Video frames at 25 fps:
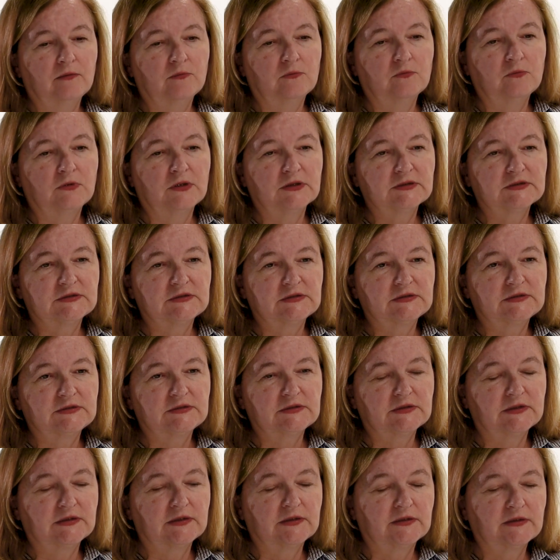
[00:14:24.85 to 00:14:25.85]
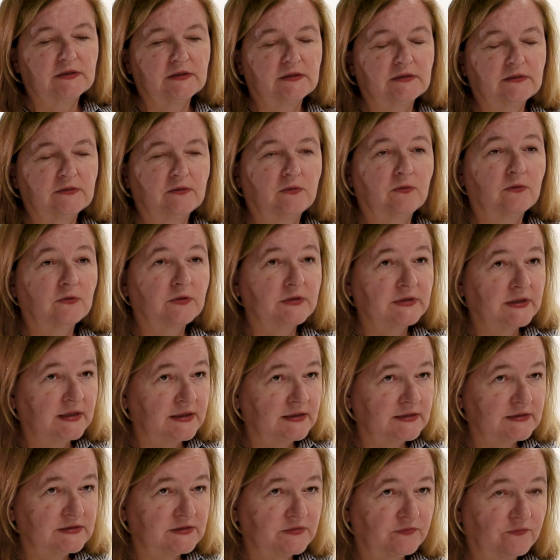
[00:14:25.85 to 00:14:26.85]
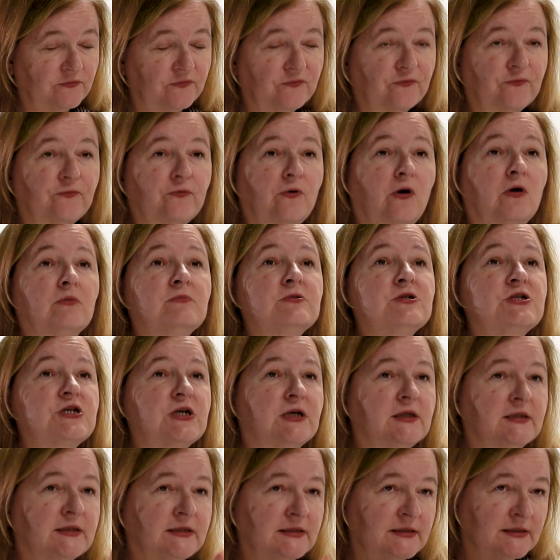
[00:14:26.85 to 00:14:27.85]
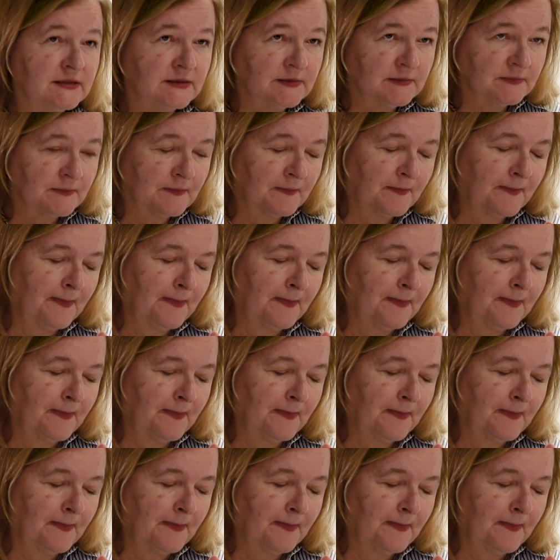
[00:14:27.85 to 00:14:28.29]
was organized from China.